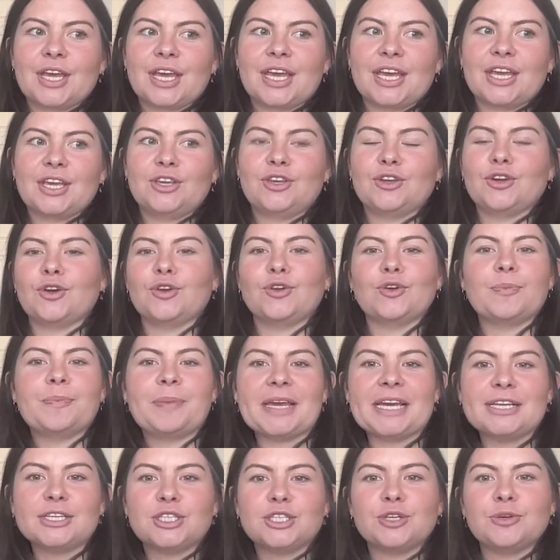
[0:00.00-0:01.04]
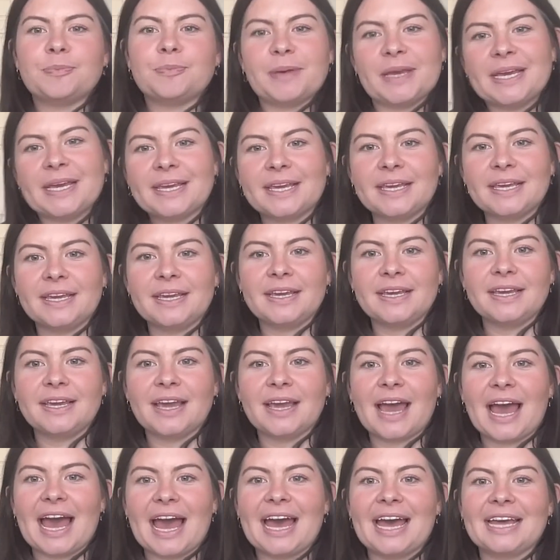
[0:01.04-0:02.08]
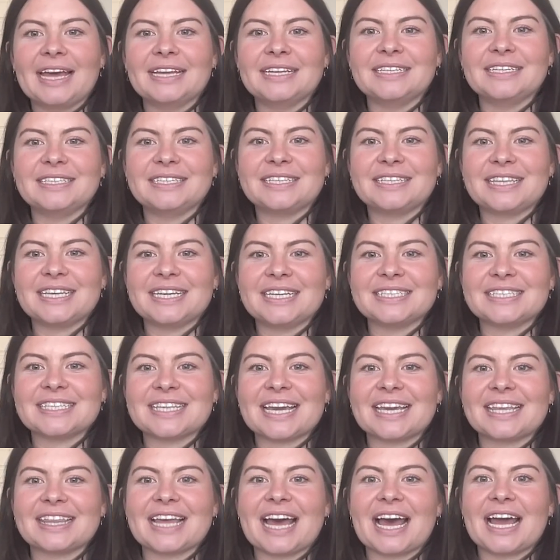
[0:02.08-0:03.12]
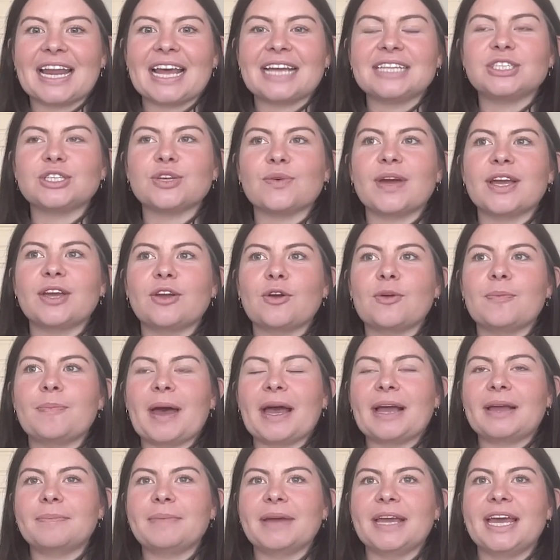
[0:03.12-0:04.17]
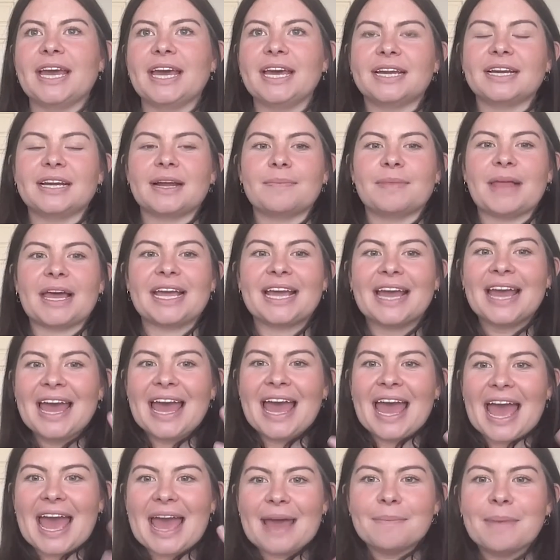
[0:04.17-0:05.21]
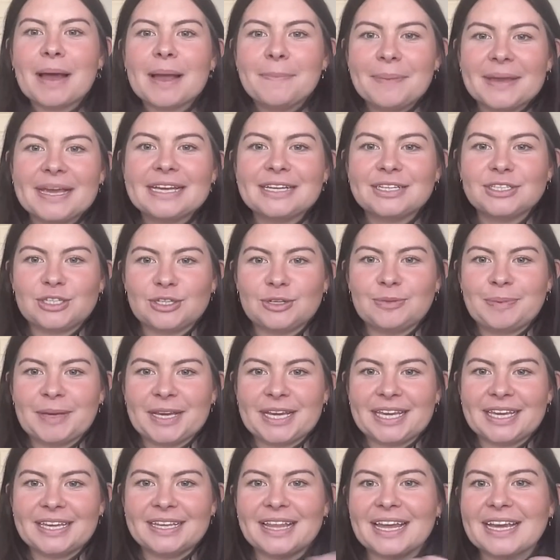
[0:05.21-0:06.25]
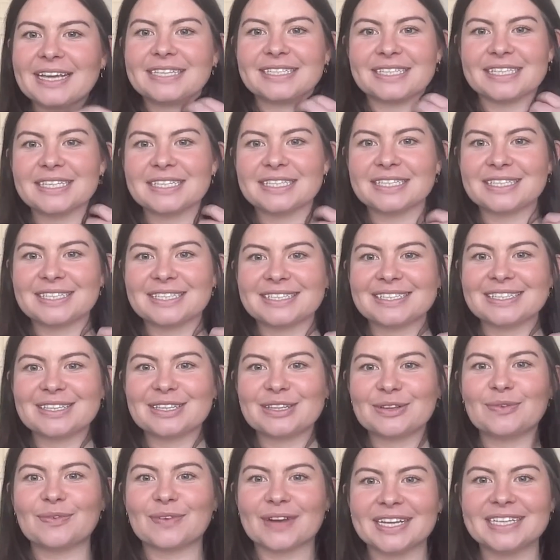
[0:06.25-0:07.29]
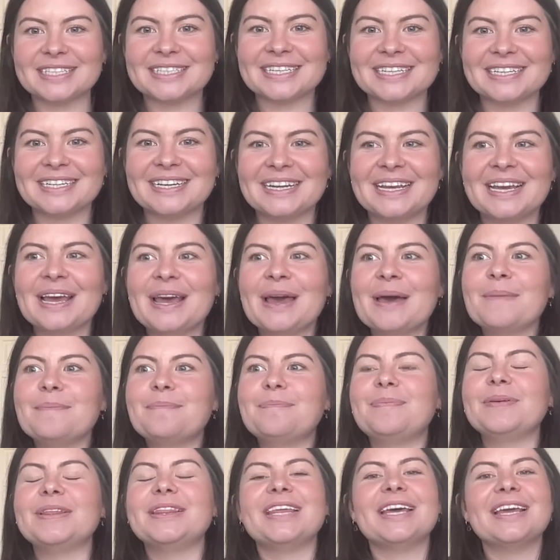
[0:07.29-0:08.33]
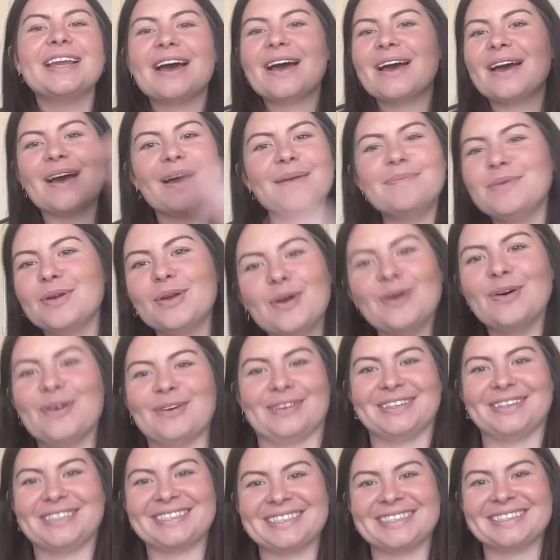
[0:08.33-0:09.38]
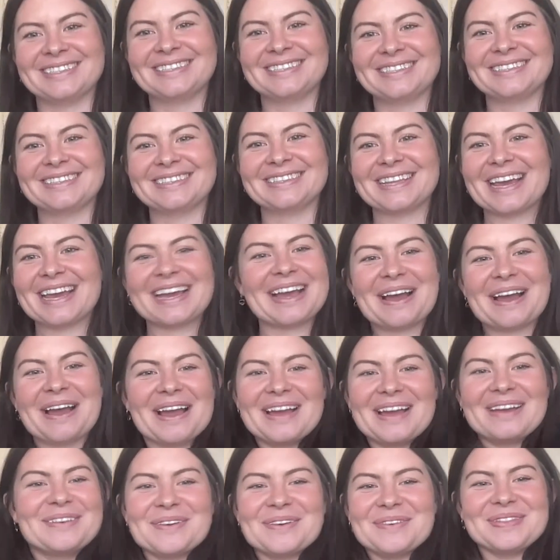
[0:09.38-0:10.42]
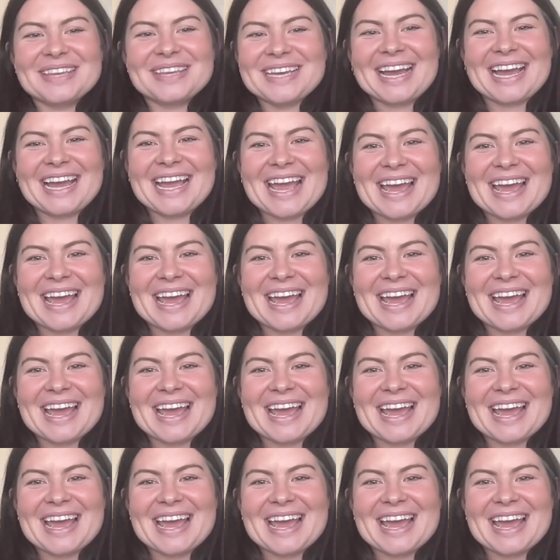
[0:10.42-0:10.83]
you know, you're being too picky and things like that. And so I go back in my head and I'm like, am I being too picky? Like, is this the reason? But then I'm not. Like, I don't think I